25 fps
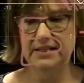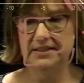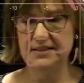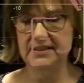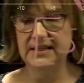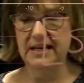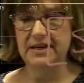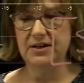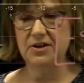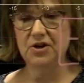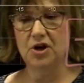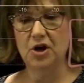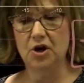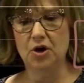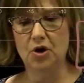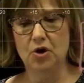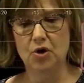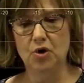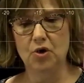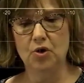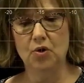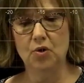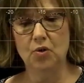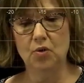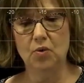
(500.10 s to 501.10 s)
a
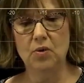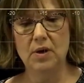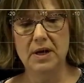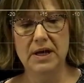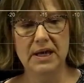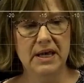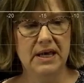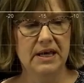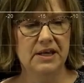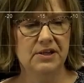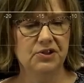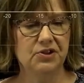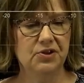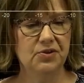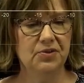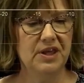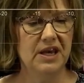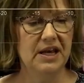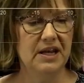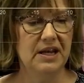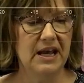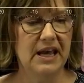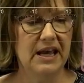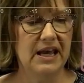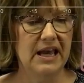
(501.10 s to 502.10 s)
no. So
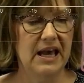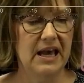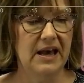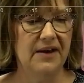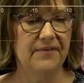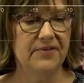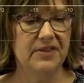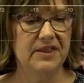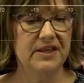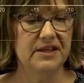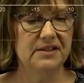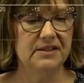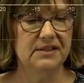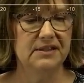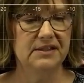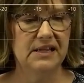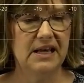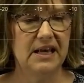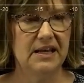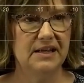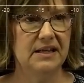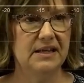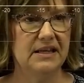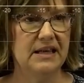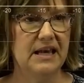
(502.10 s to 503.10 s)
then I have this,
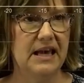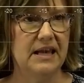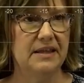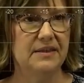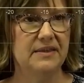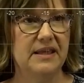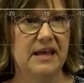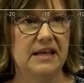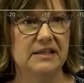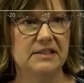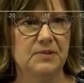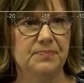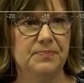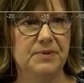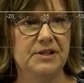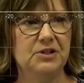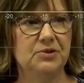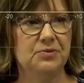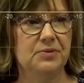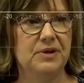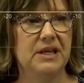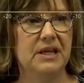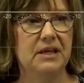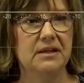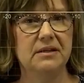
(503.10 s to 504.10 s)
and again, that's
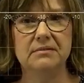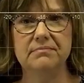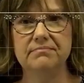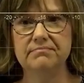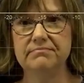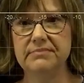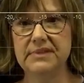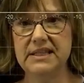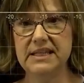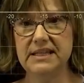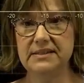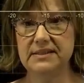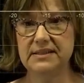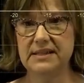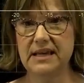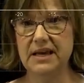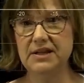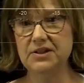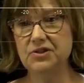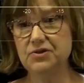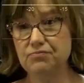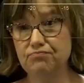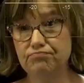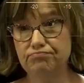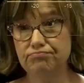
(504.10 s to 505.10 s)
between these
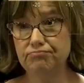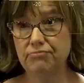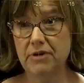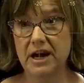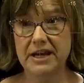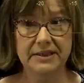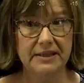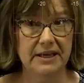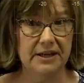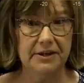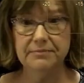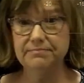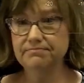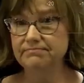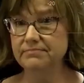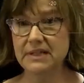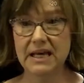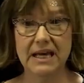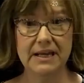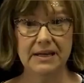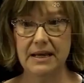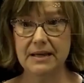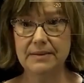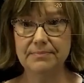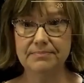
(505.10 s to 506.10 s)
guys right there.
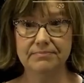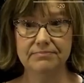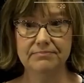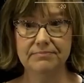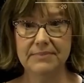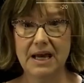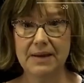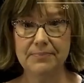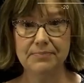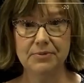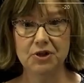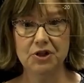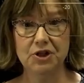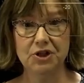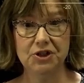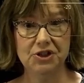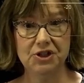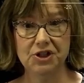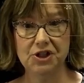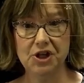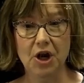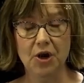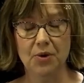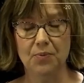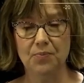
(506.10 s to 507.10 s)
And I'm good
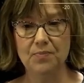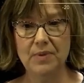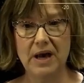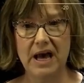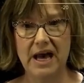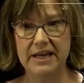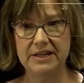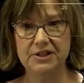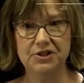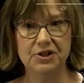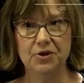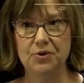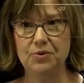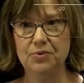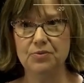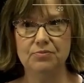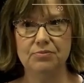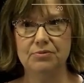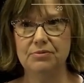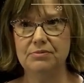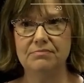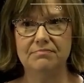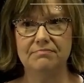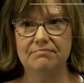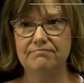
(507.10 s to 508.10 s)
to go. I
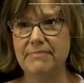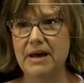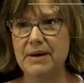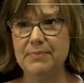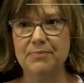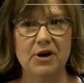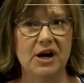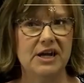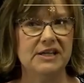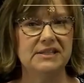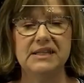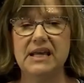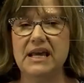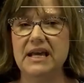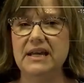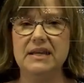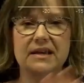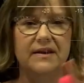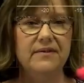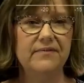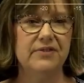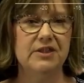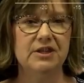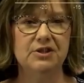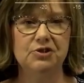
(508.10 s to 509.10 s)
don't memorize
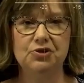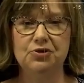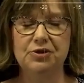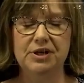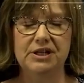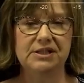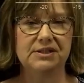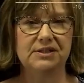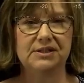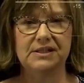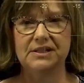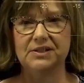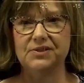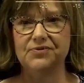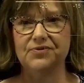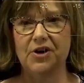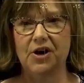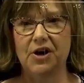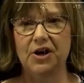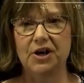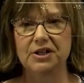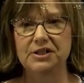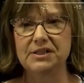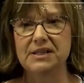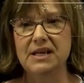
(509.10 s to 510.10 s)
any of the tricks as
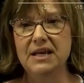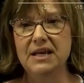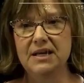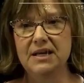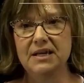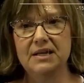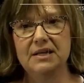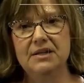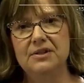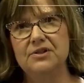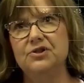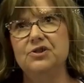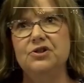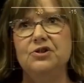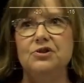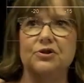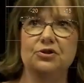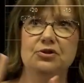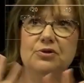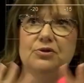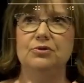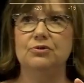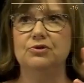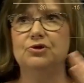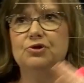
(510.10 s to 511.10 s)
far as do
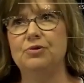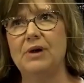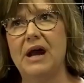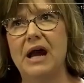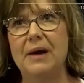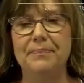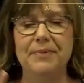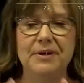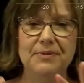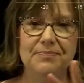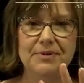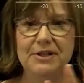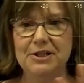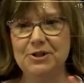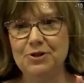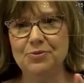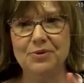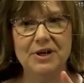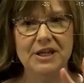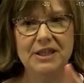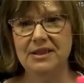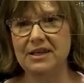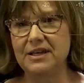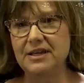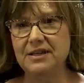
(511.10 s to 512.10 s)
you trap it
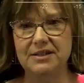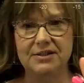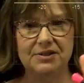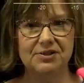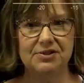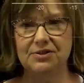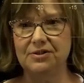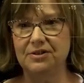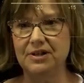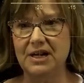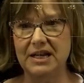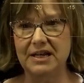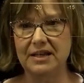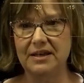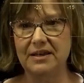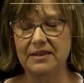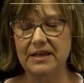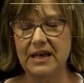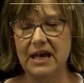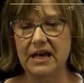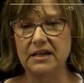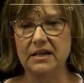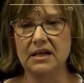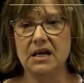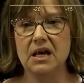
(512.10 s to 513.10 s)
between this or any of
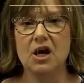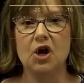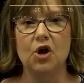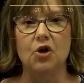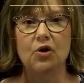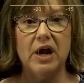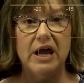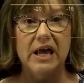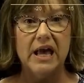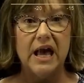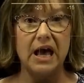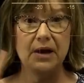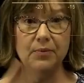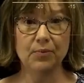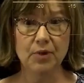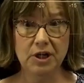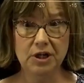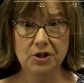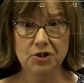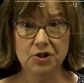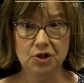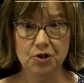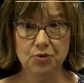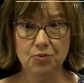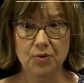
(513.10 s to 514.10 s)
that. All right, I want
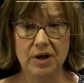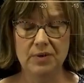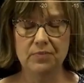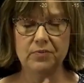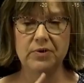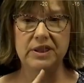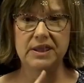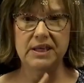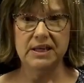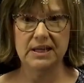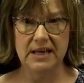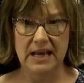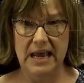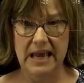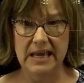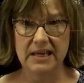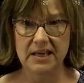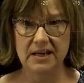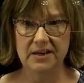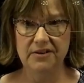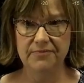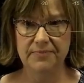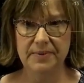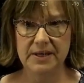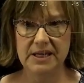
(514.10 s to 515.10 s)
to do one with a
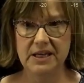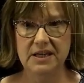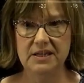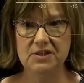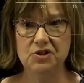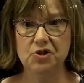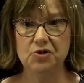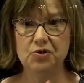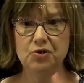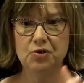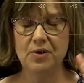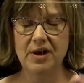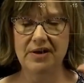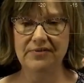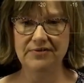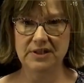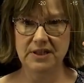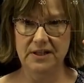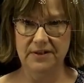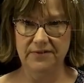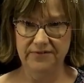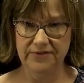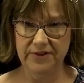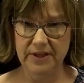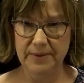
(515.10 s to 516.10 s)
negative because you do have
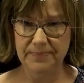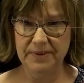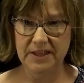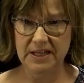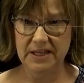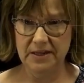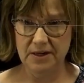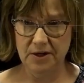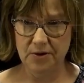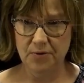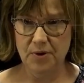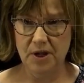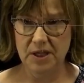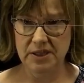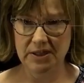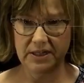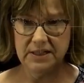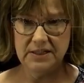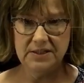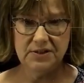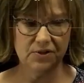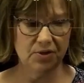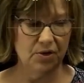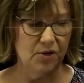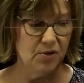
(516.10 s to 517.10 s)
to flip the
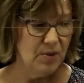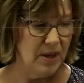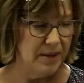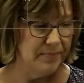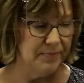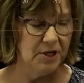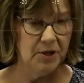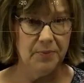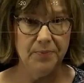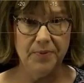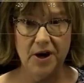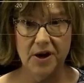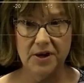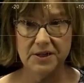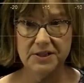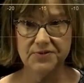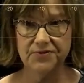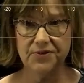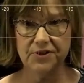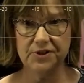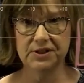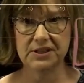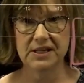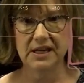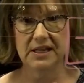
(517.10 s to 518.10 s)
inequality. So I'm going to pause
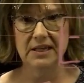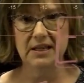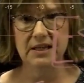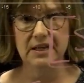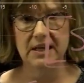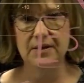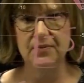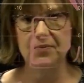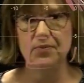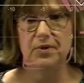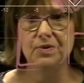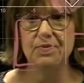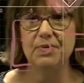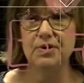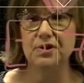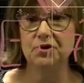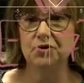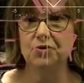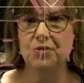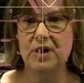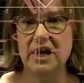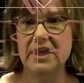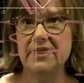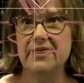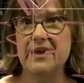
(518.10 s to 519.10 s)
for a second and we will
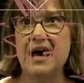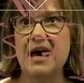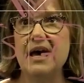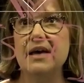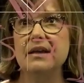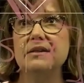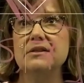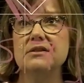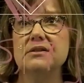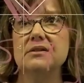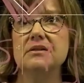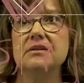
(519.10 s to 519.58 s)
try that.